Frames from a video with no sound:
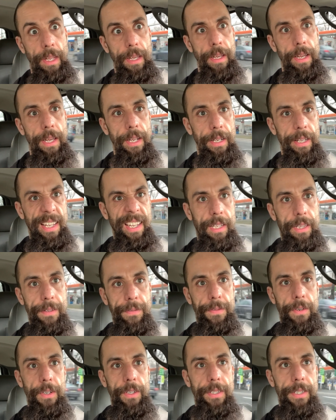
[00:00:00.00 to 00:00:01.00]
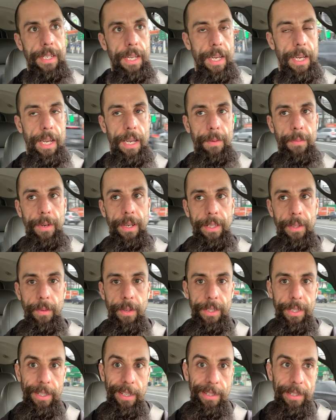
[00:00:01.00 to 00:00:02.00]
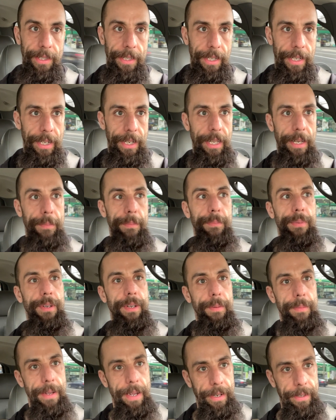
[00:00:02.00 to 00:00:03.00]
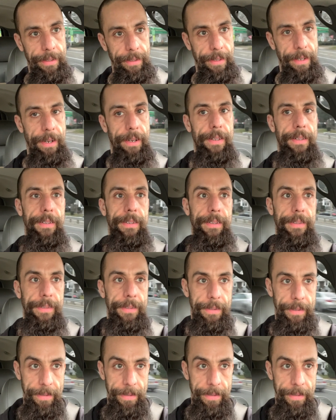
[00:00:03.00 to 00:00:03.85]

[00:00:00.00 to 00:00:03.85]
It leaked the first time. We had to adjust the clip, put it back together.